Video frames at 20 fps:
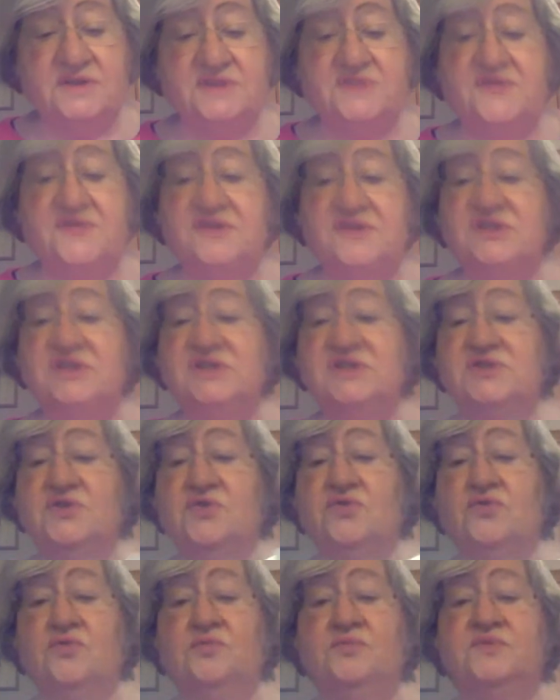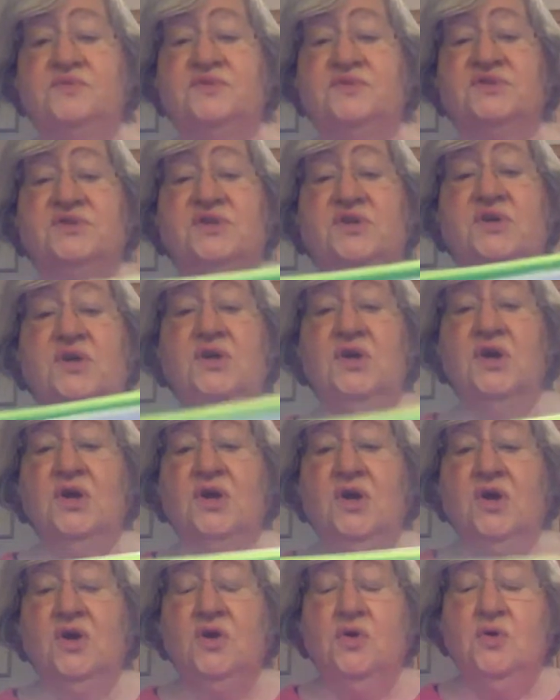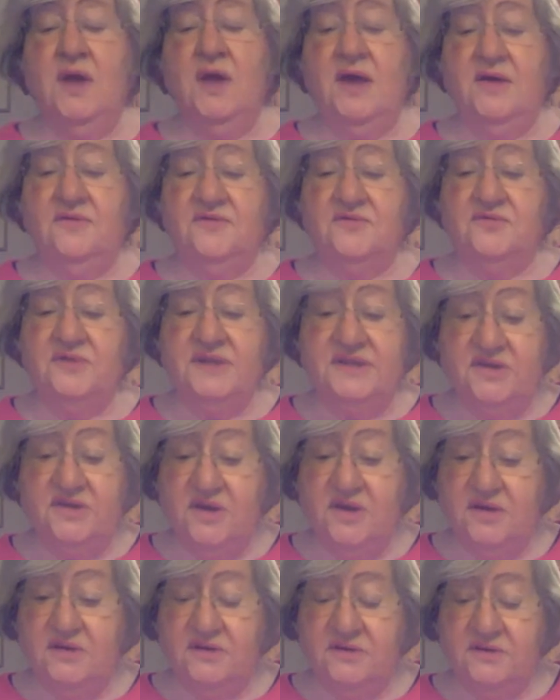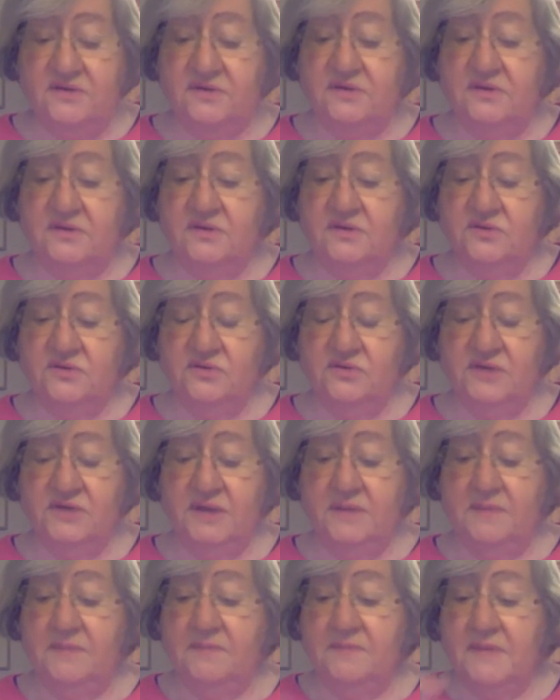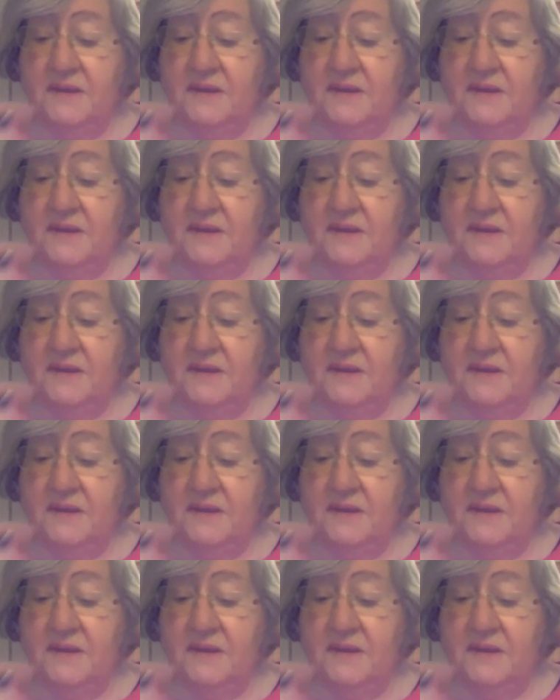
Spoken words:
fascist groups who have returned today.